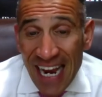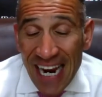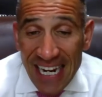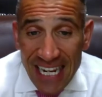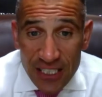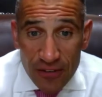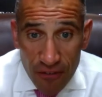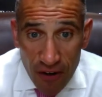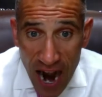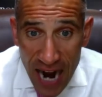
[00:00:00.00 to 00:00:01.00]
It is
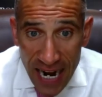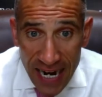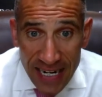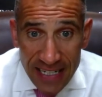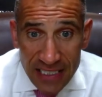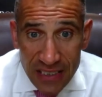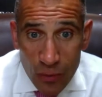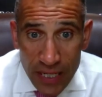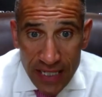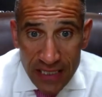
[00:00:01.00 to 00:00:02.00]
Friday. It is the
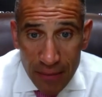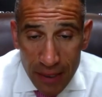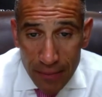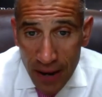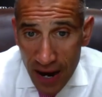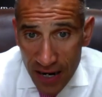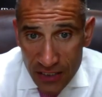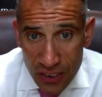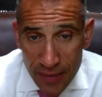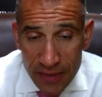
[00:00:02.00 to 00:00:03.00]
weekend's coming upon us. It's
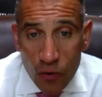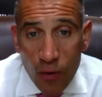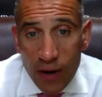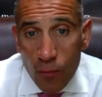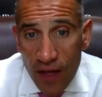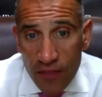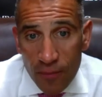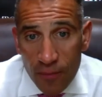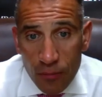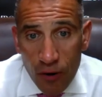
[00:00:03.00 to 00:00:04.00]
going to be some great weather.
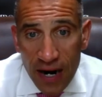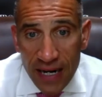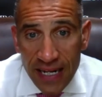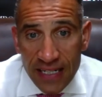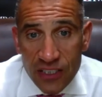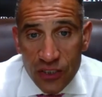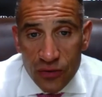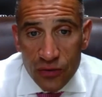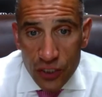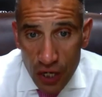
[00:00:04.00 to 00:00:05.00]
People heading into
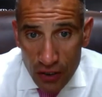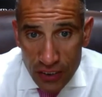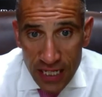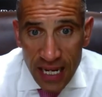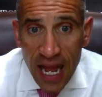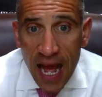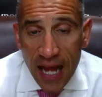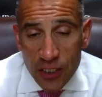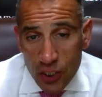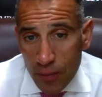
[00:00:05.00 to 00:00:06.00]
New Jersey
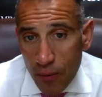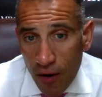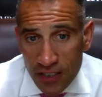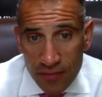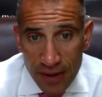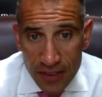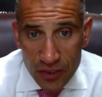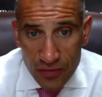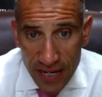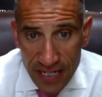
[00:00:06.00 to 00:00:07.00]
and certain parts of
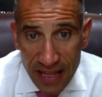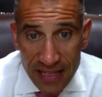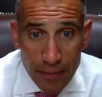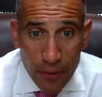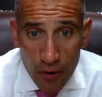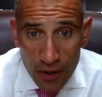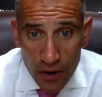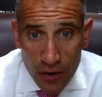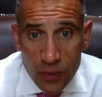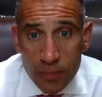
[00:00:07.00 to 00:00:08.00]
Pennsylvania, like the
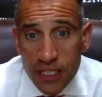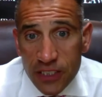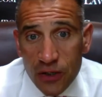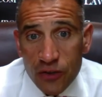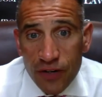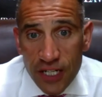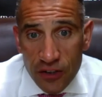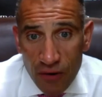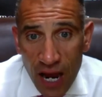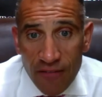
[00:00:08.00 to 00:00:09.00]
Poconos. Please don't drink and
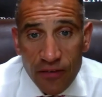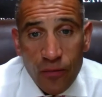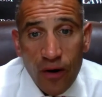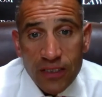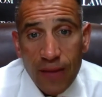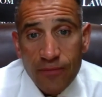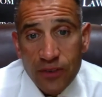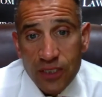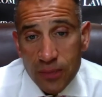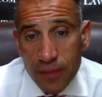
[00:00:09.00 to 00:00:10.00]
drive. If you are stopped for
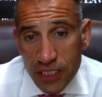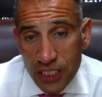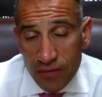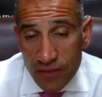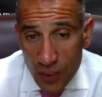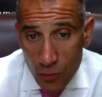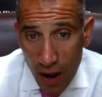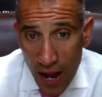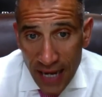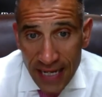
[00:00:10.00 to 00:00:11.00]
suspicion of
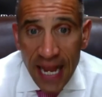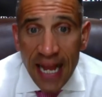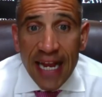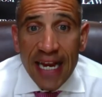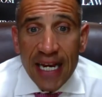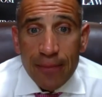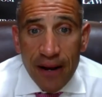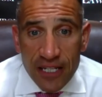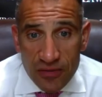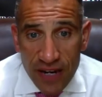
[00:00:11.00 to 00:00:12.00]
DUI in
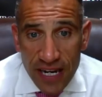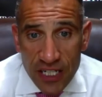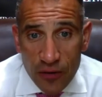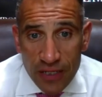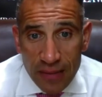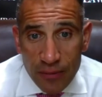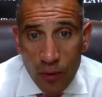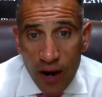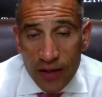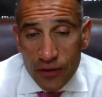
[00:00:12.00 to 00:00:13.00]
Pennsylvania or
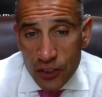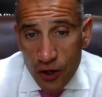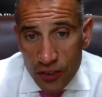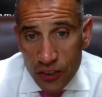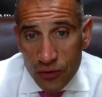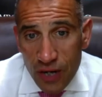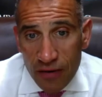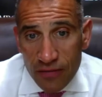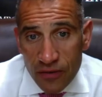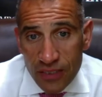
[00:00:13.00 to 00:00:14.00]
DWI in New Jersey, do not
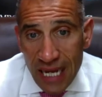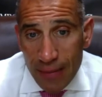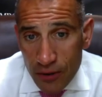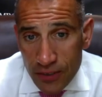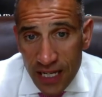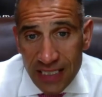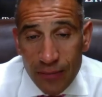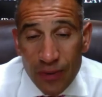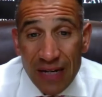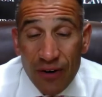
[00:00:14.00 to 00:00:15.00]
refuse the chemical test. It
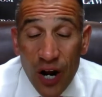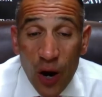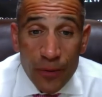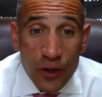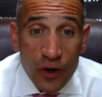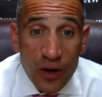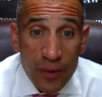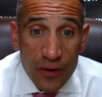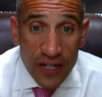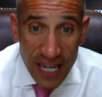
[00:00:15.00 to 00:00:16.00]
will never help your
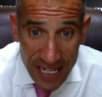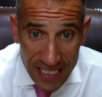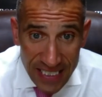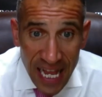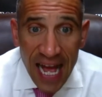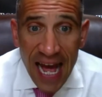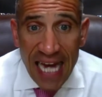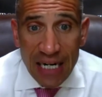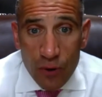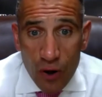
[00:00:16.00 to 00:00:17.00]
criminal case, and
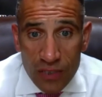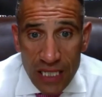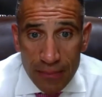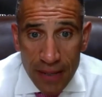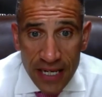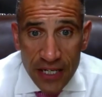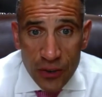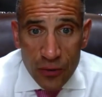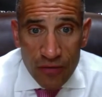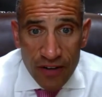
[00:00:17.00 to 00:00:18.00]
it will only make
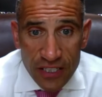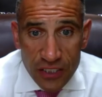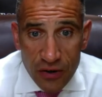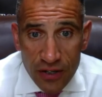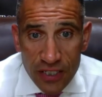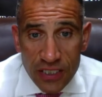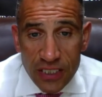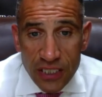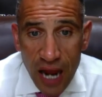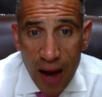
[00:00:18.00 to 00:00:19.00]
your defense attorney's
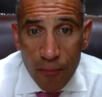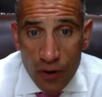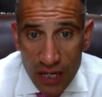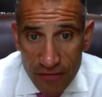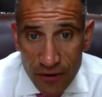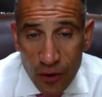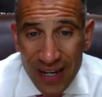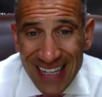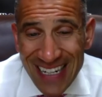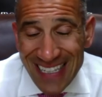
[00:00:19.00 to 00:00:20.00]
job more difficult.
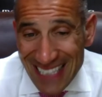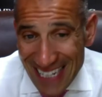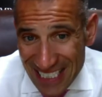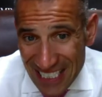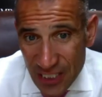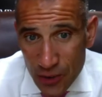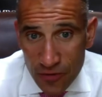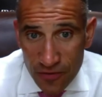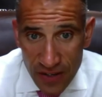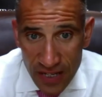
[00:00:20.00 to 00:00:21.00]
In addition, you
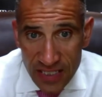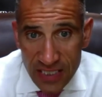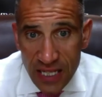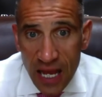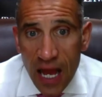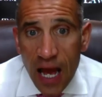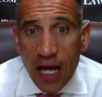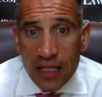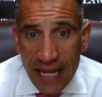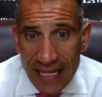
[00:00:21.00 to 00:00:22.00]
face
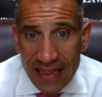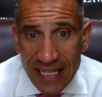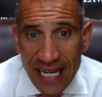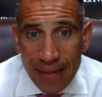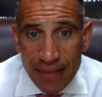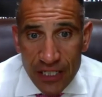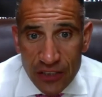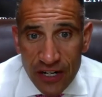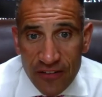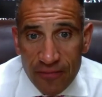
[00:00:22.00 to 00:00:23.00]
likely
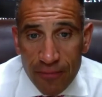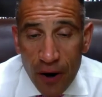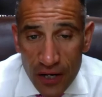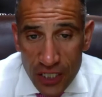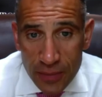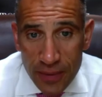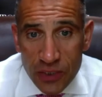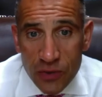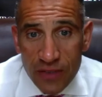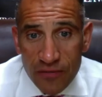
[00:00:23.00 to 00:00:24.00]
administrative
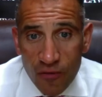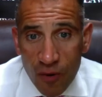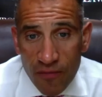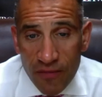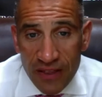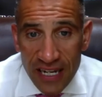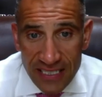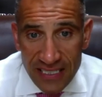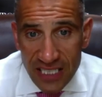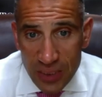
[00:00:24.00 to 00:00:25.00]
punishments in the form of a
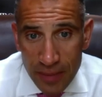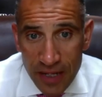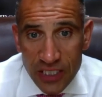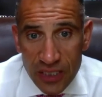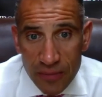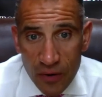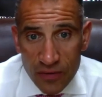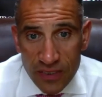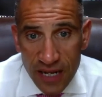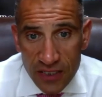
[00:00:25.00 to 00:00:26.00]
license suspension in both
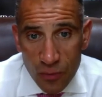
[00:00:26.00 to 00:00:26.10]
states.